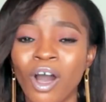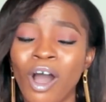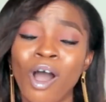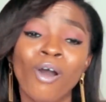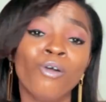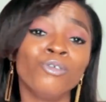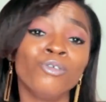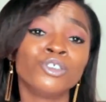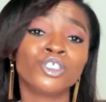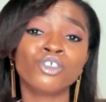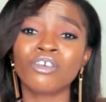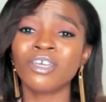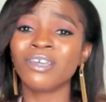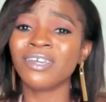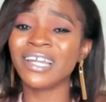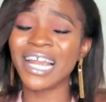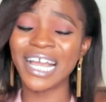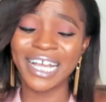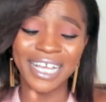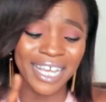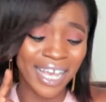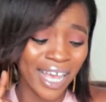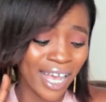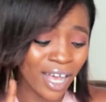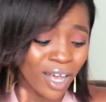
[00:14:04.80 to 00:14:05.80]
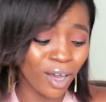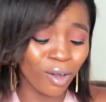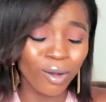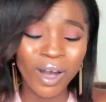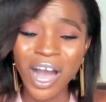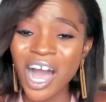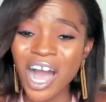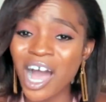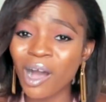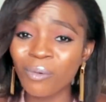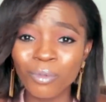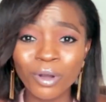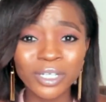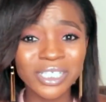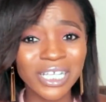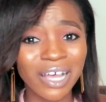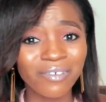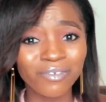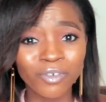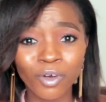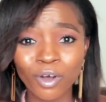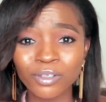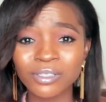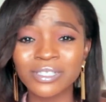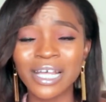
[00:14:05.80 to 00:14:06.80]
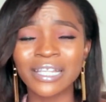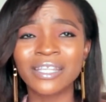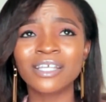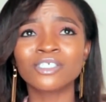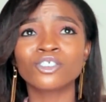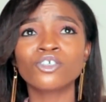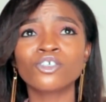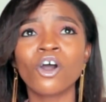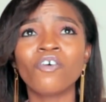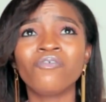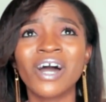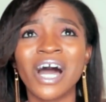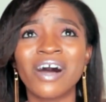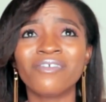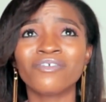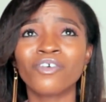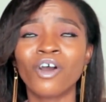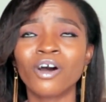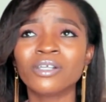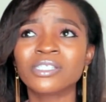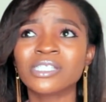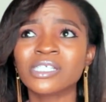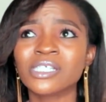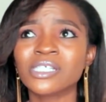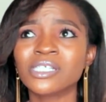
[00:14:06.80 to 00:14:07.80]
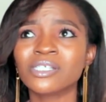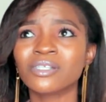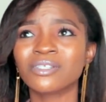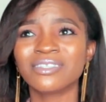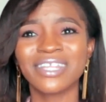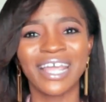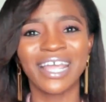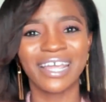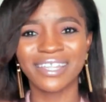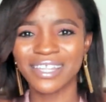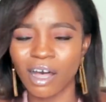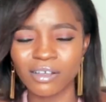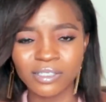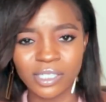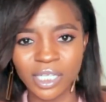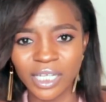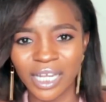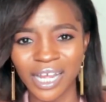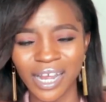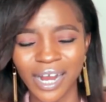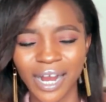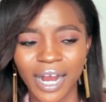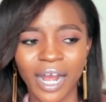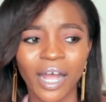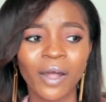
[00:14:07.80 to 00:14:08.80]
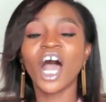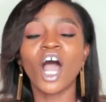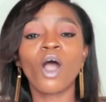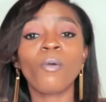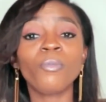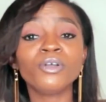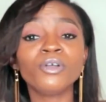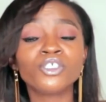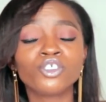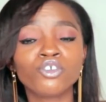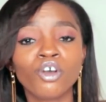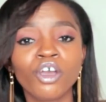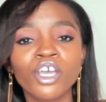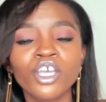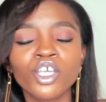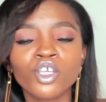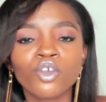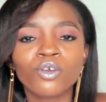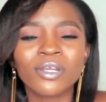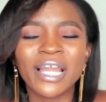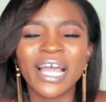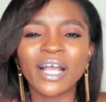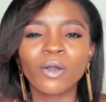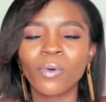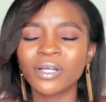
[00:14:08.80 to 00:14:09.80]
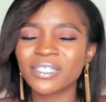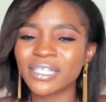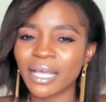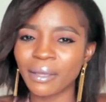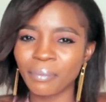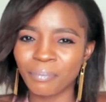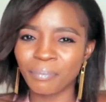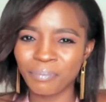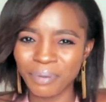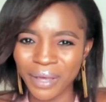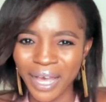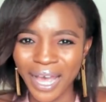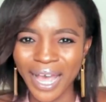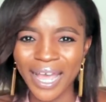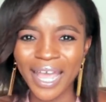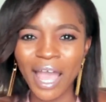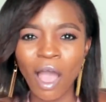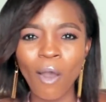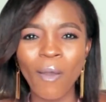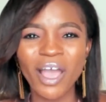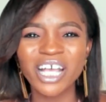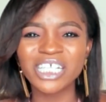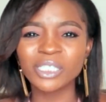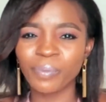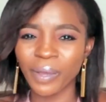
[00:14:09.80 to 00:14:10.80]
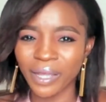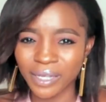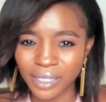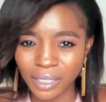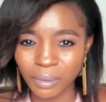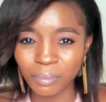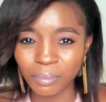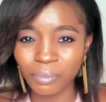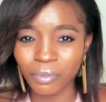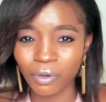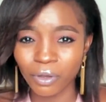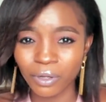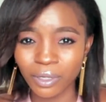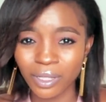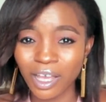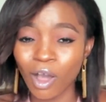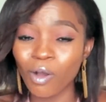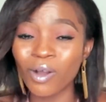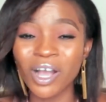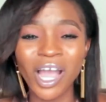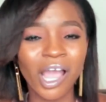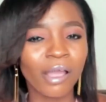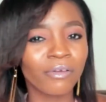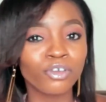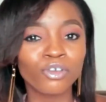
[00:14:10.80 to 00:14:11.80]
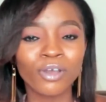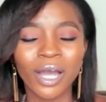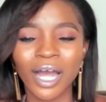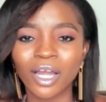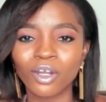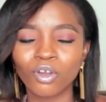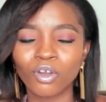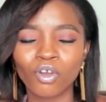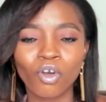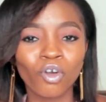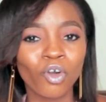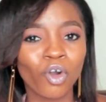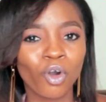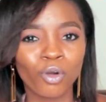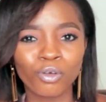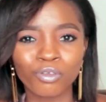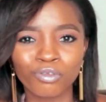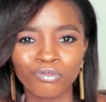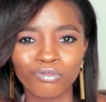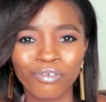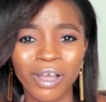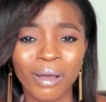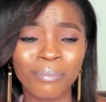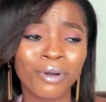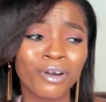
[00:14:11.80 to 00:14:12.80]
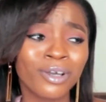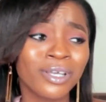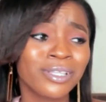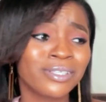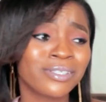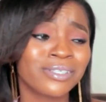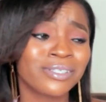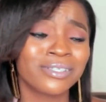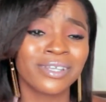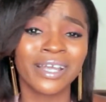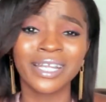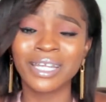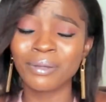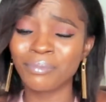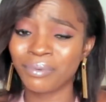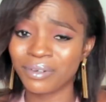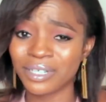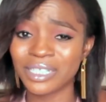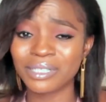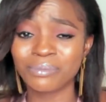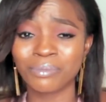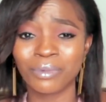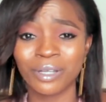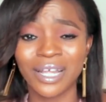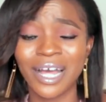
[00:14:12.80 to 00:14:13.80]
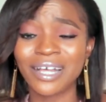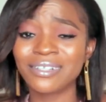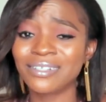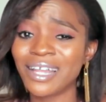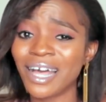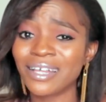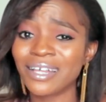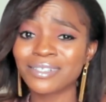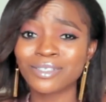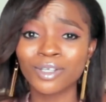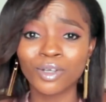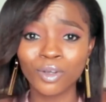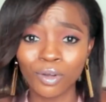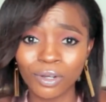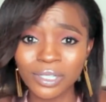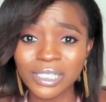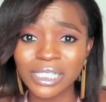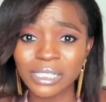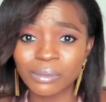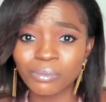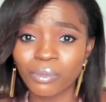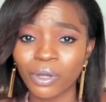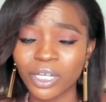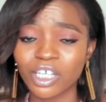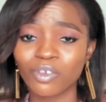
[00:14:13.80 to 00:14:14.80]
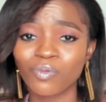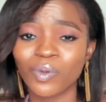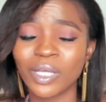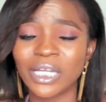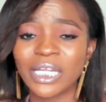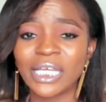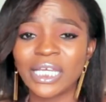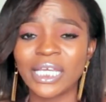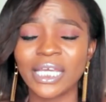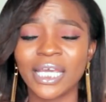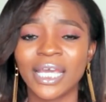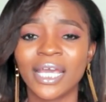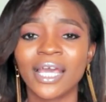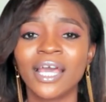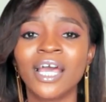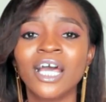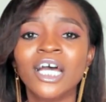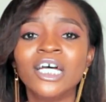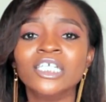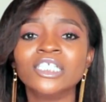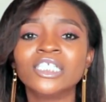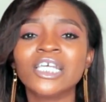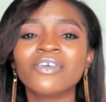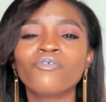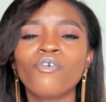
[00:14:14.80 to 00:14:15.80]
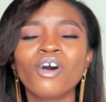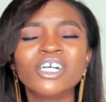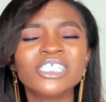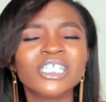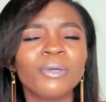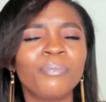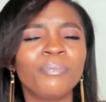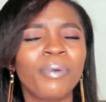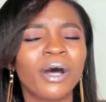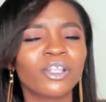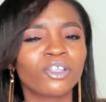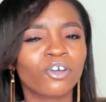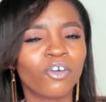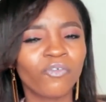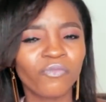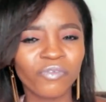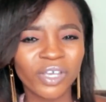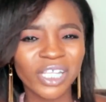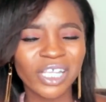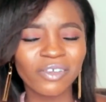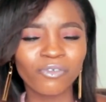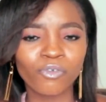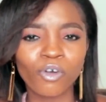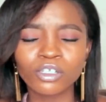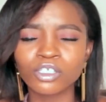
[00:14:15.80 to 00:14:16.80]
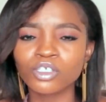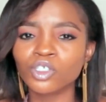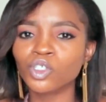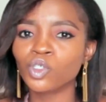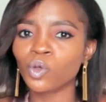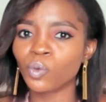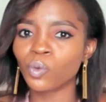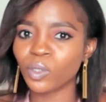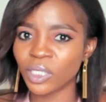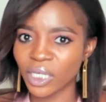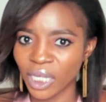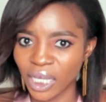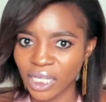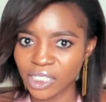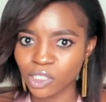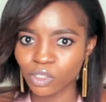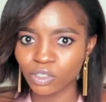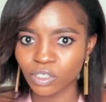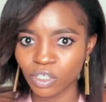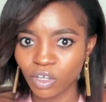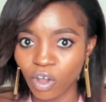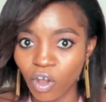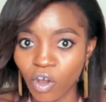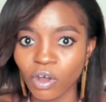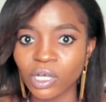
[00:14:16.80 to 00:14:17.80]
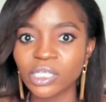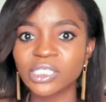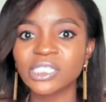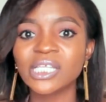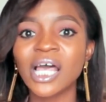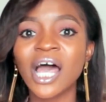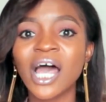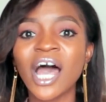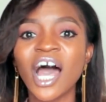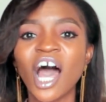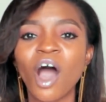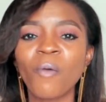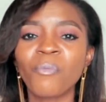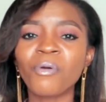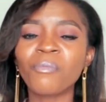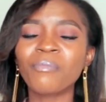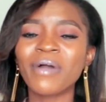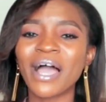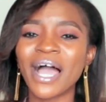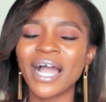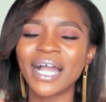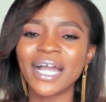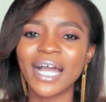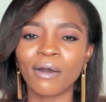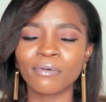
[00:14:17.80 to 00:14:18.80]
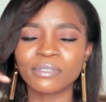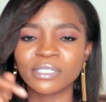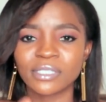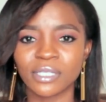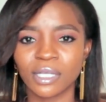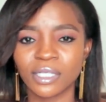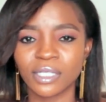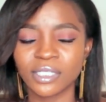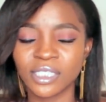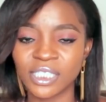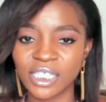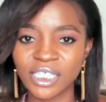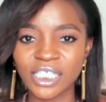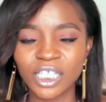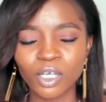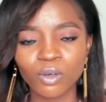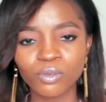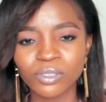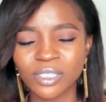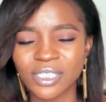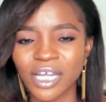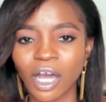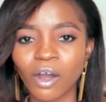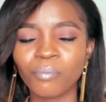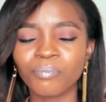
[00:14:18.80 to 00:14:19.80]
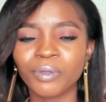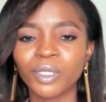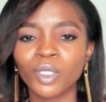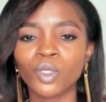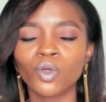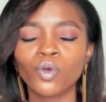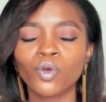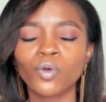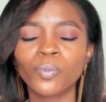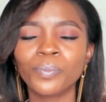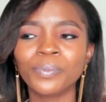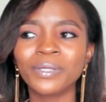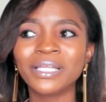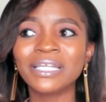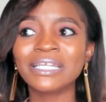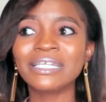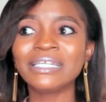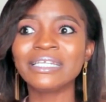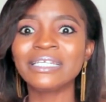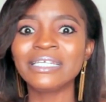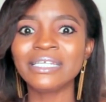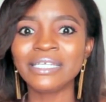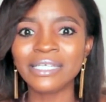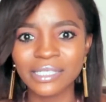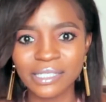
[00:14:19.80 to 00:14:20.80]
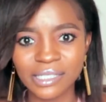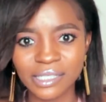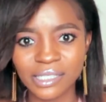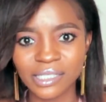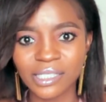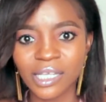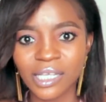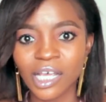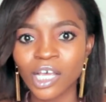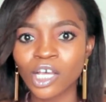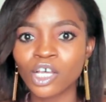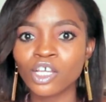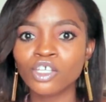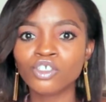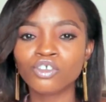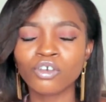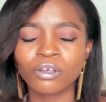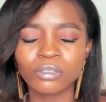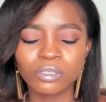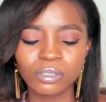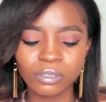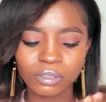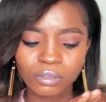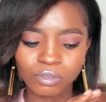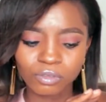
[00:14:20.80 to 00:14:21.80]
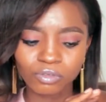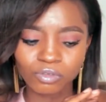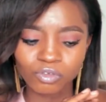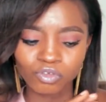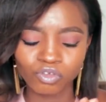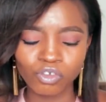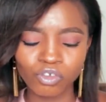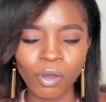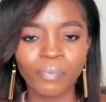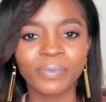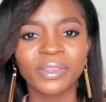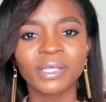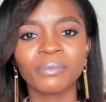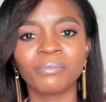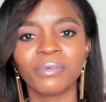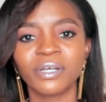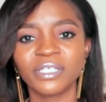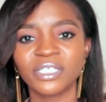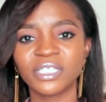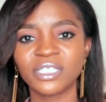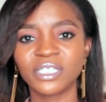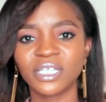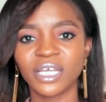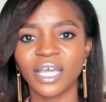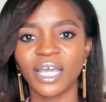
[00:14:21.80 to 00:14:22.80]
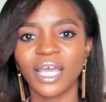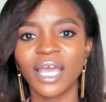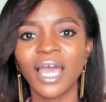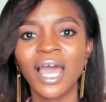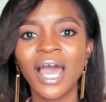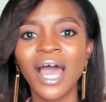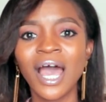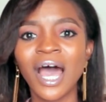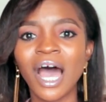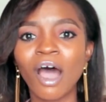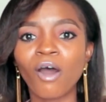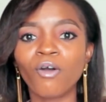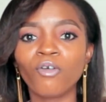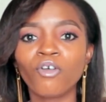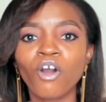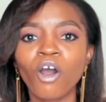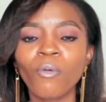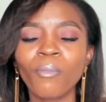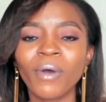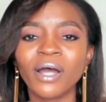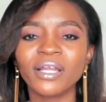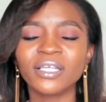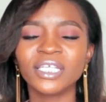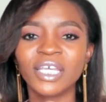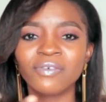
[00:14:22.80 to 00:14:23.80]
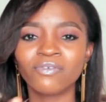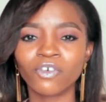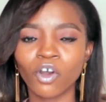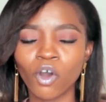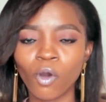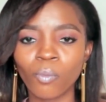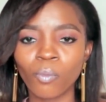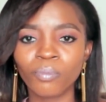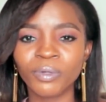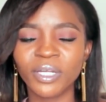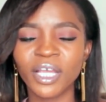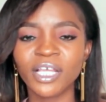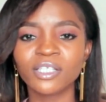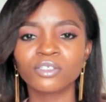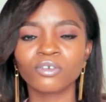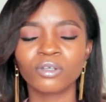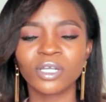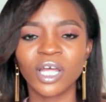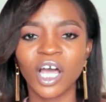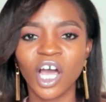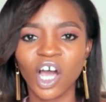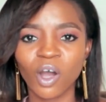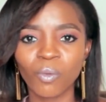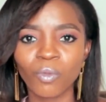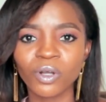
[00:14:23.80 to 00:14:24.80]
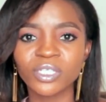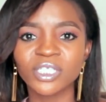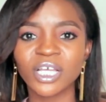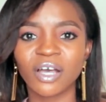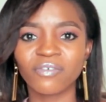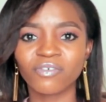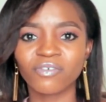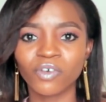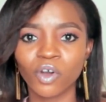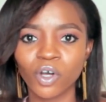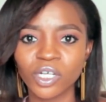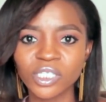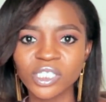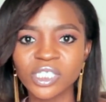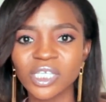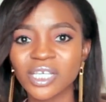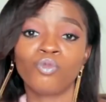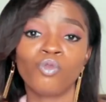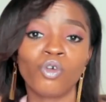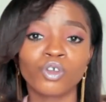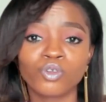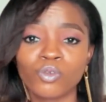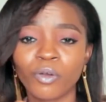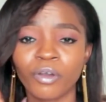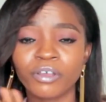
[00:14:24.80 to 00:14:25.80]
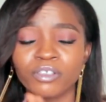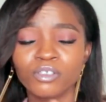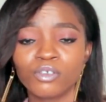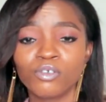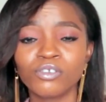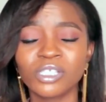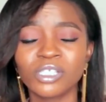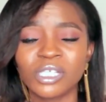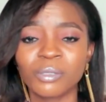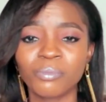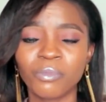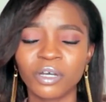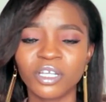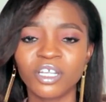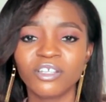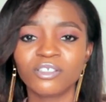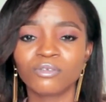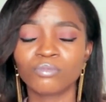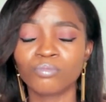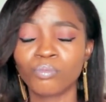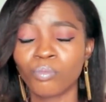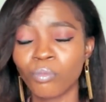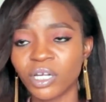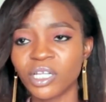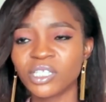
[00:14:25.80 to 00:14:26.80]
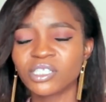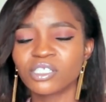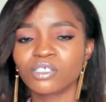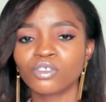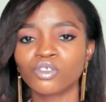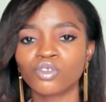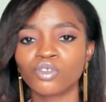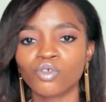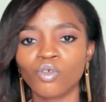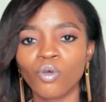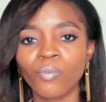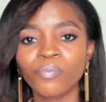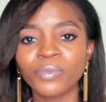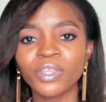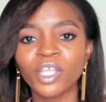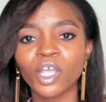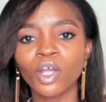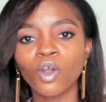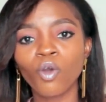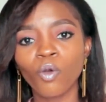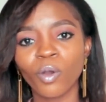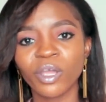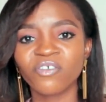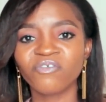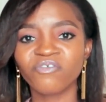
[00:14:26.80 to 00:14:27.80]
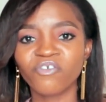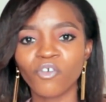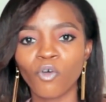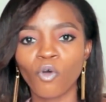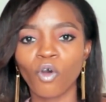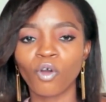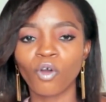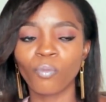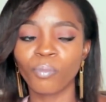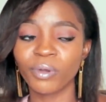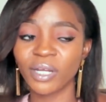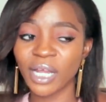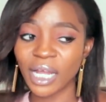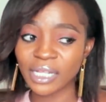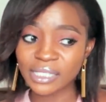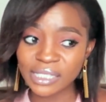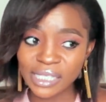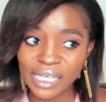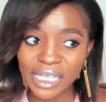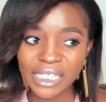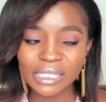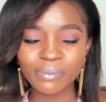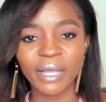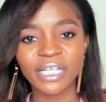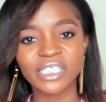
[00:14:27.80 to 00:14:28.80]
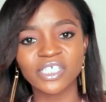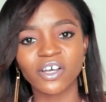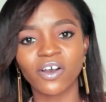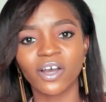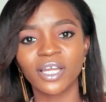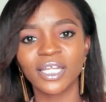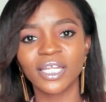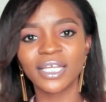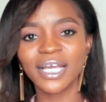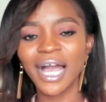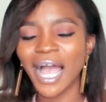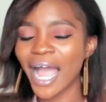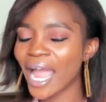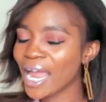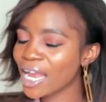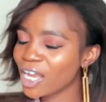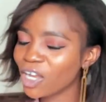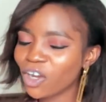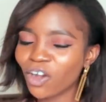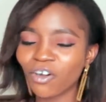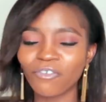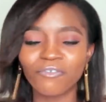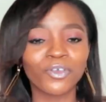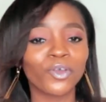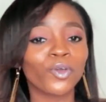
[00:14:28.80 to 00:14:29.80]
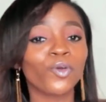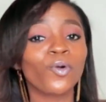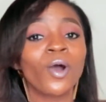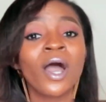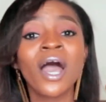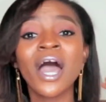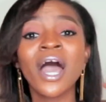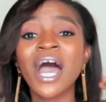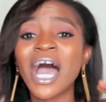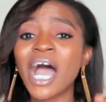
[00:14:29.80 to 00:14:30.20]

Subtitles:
I'll show you like how much I've got. I think so far I've gotten 10,000 naira. I'll be showing you like what I buy, how I spend the money. I'll carry you along all through. I'm not eating anybody's money. That's God's money, really. Yeah, so if you want to be part of it, if you want to donate to the cause, I'll put my account details down below. Please just drop the money there. I will come and give updates on how much I've got, saying what I'm going to use the money to do going forward. But that's it, my darling. I love you.